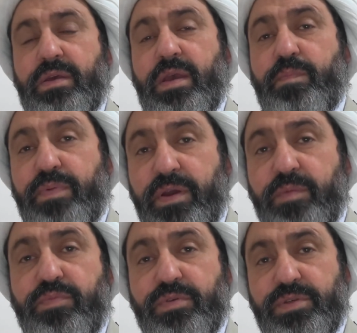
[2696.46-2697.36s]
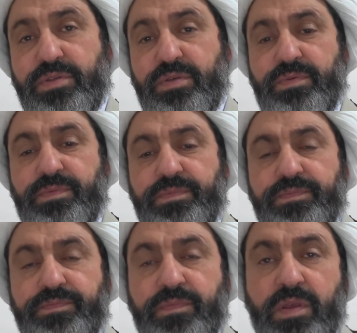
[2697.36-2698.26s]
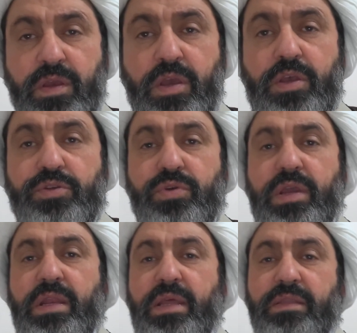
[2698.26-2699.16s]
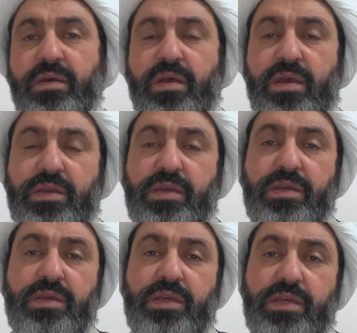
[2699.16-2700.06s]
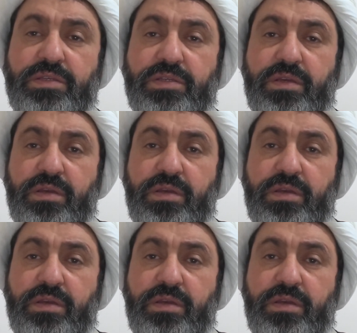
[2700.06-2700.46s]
a purpose. So illat ghayi is